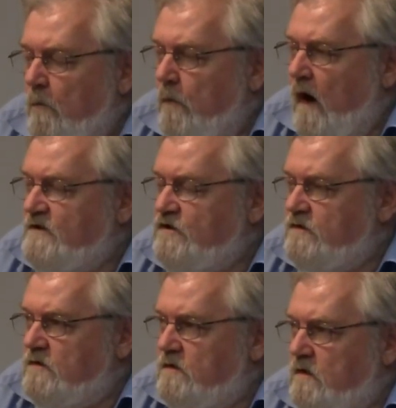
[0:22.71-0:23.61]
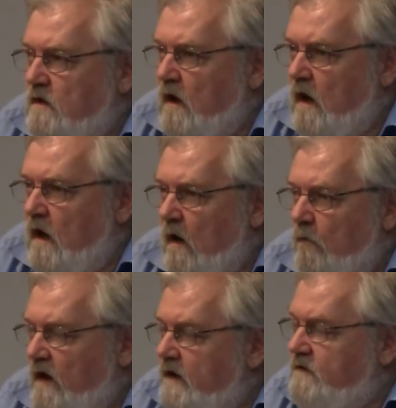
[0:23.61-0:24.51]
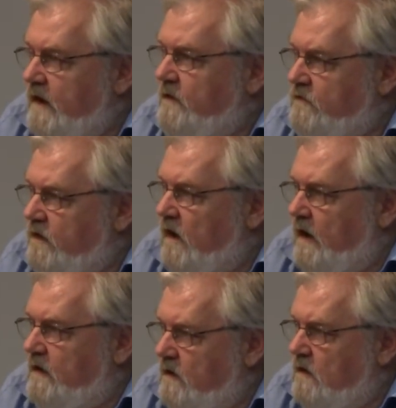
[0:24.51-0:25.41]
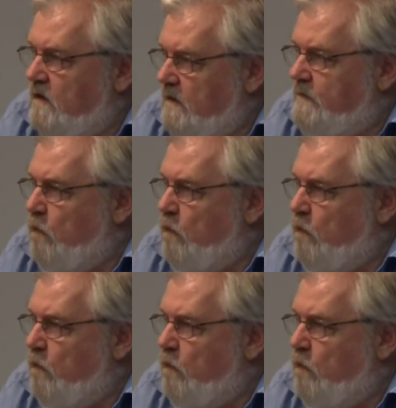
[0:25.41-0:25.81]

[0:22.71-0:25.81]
But what I can tell you tonight is